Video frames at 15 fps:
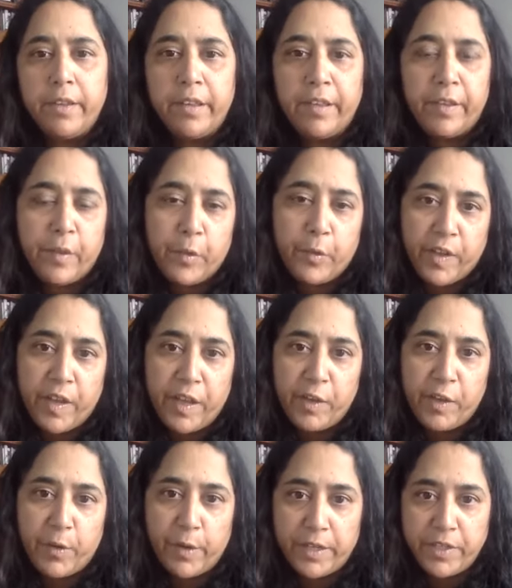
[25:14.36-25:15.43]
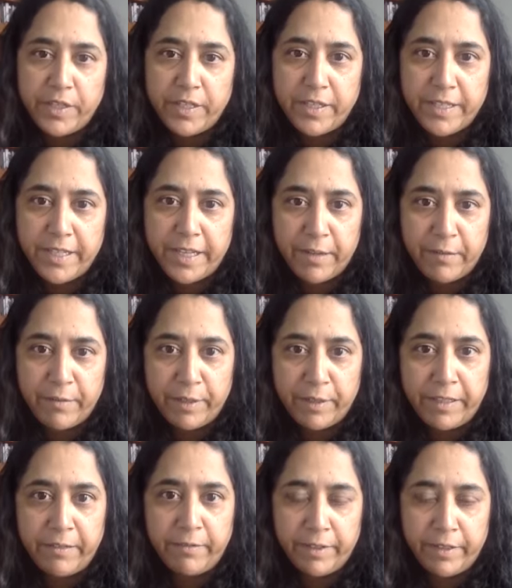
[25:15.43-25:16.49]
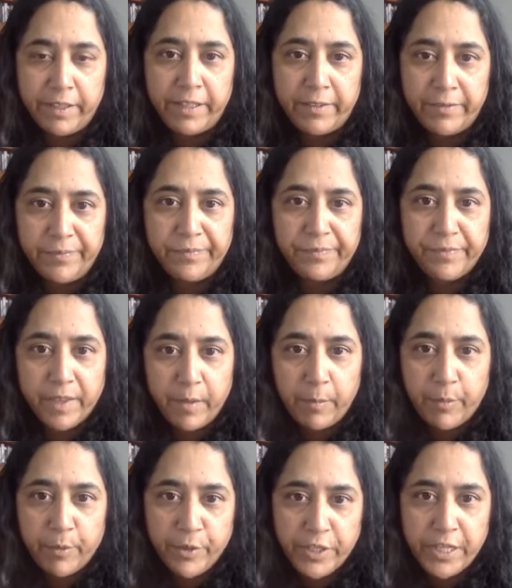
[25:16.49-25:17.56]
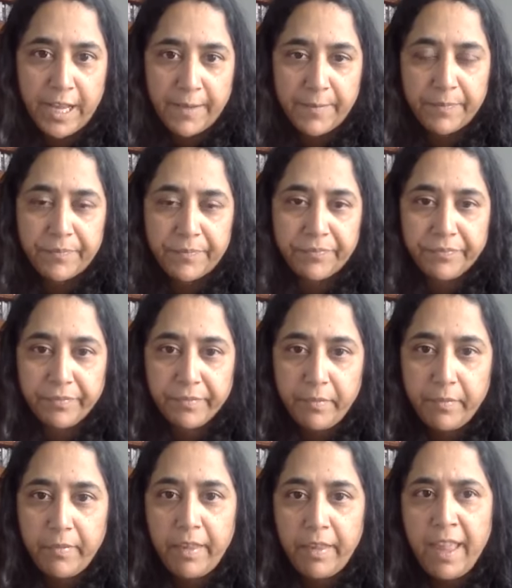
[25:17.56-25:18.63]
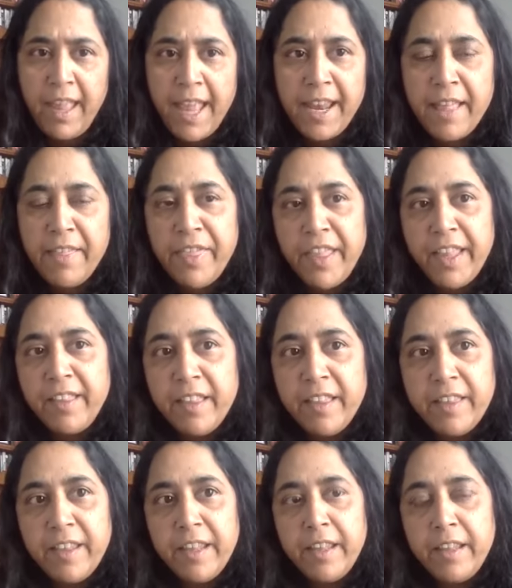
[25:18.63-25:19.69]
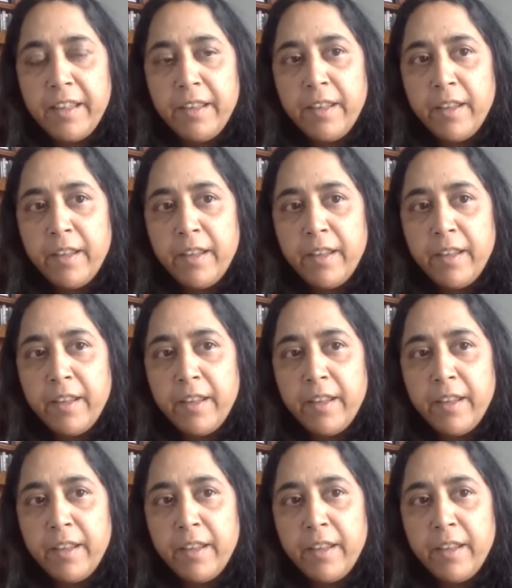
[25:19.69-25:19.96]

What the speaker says: Those kind of questions that I really, really push at. And I think that they